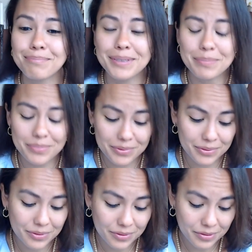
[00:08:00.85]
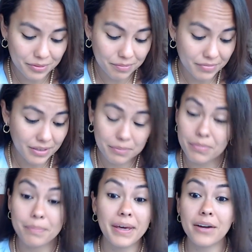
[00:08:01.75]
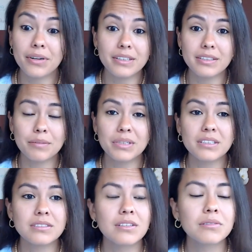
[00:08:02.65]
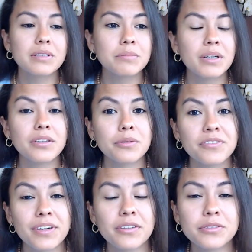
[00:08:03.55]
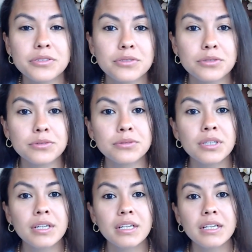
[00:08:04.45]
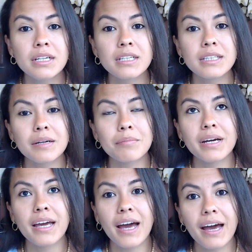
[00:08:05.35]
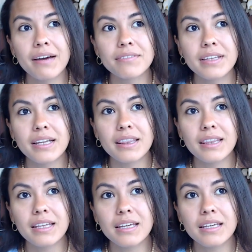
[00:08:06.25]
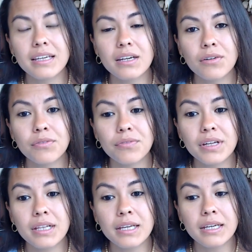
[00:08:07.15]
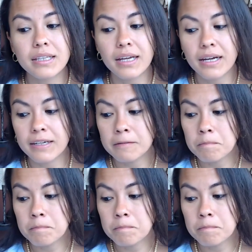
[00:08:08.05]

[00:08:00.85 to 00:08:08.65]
people, or a parent, I mean, it's not only mother, fathers too, that might have that thing of feeling that